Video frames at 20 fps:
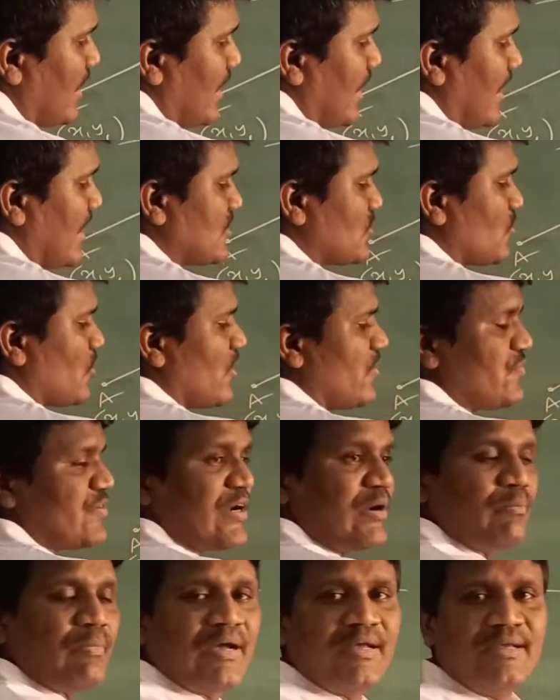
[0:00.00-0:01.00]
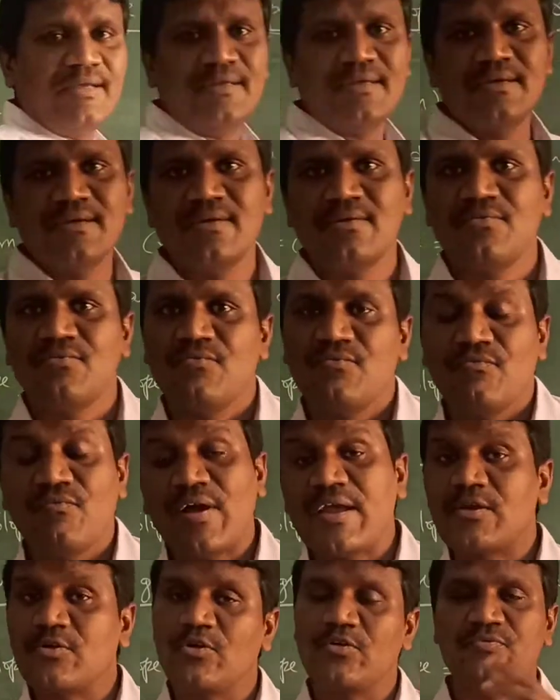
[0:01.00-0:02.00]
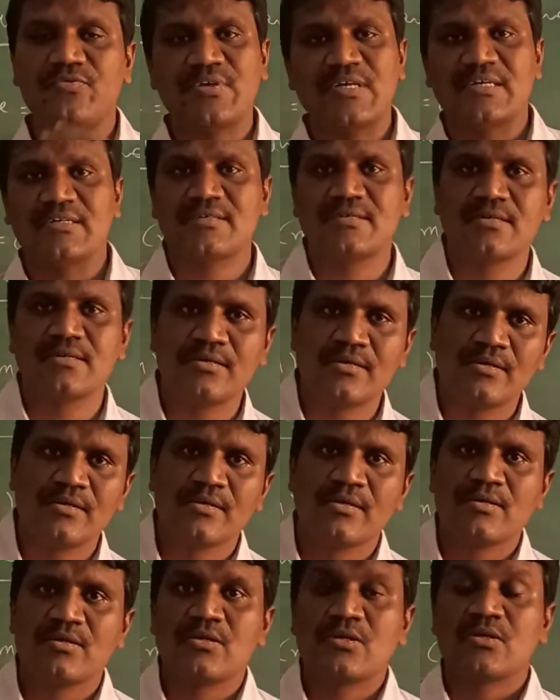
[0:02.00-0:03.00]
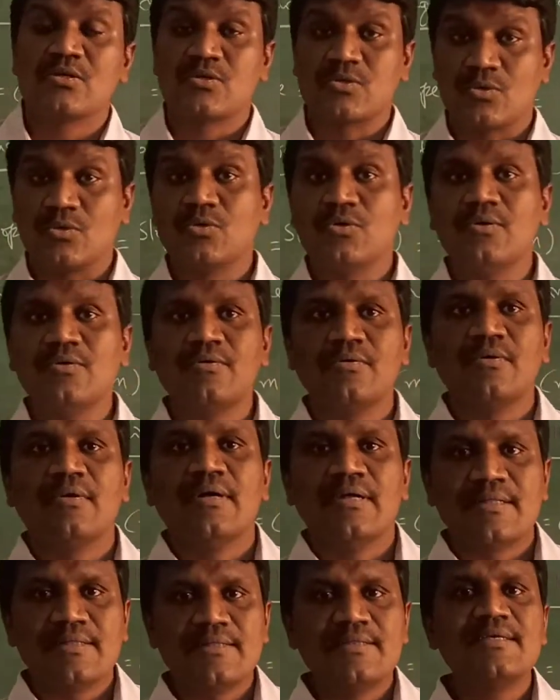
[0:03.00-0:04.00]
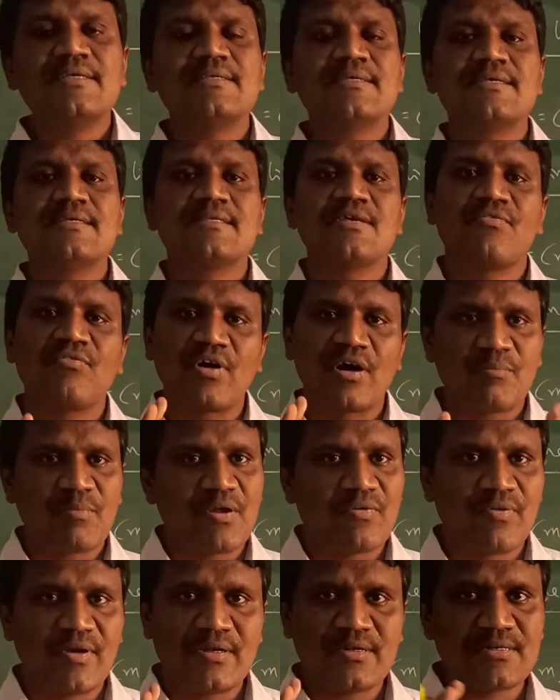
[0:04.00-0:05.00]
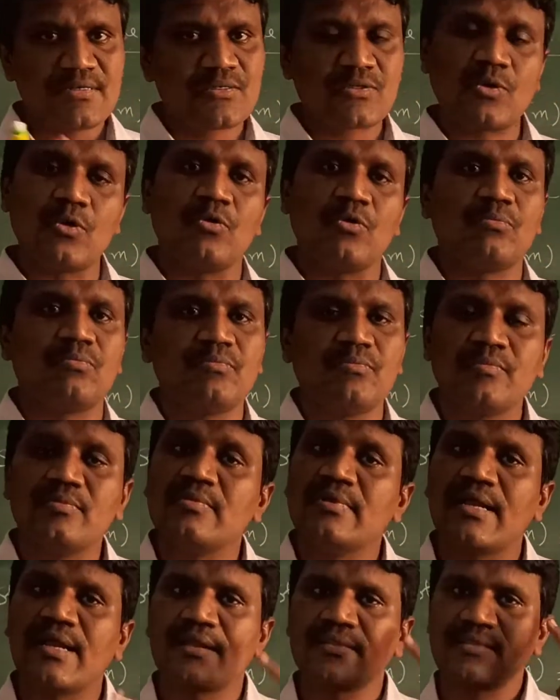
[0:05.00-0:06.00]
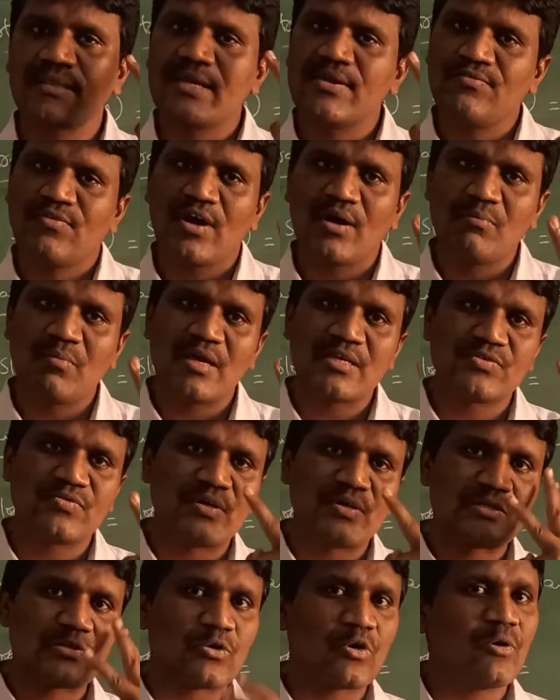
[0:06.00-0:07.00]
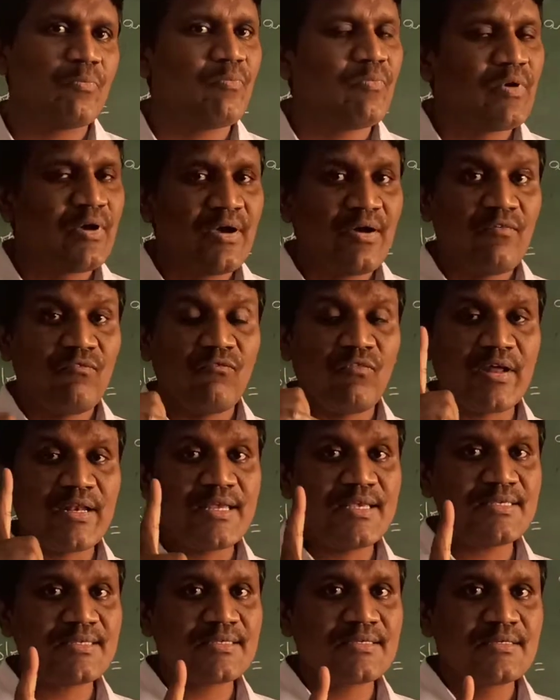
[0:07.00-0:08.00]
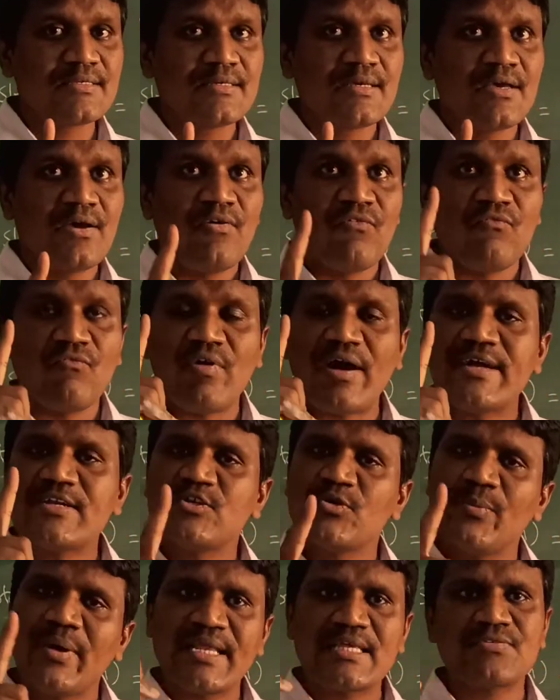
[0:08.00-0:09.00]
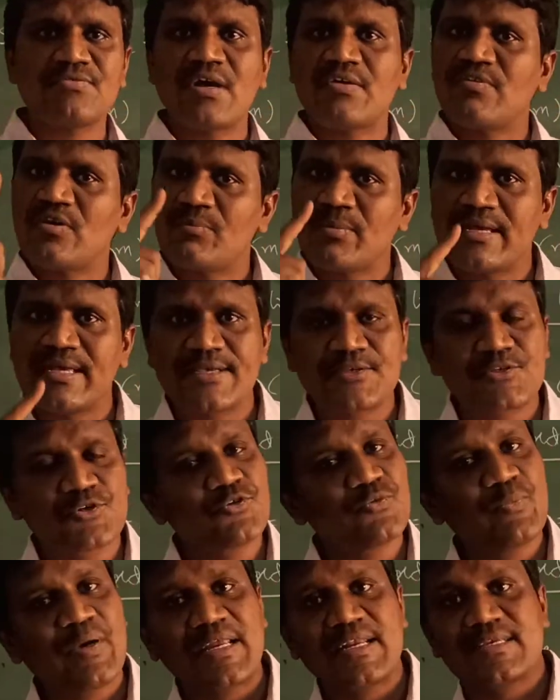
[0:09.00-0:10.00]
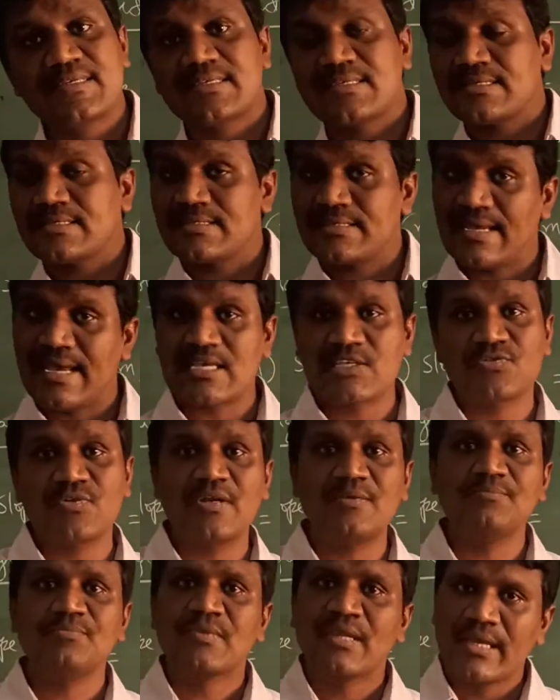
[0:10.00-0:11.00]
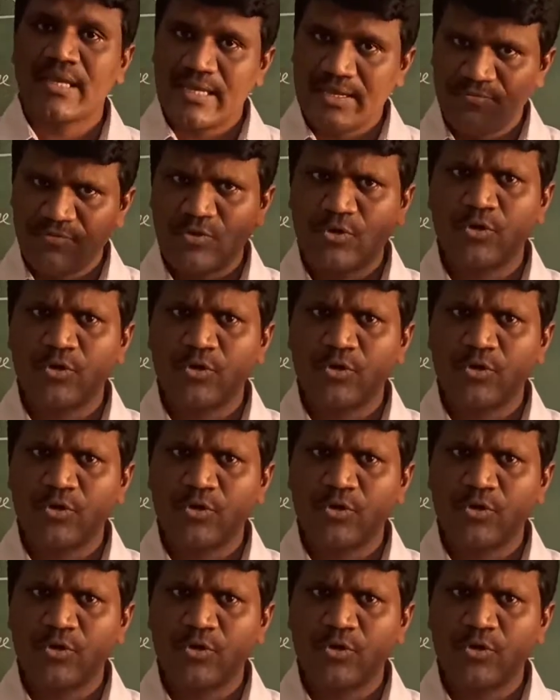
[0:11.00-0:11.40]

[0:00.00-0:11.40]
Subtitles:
x coefficient by y coefficient. So this is the formula for slope. There are three formulas for slope. One is y2 minus y1 by x2 minus x1. If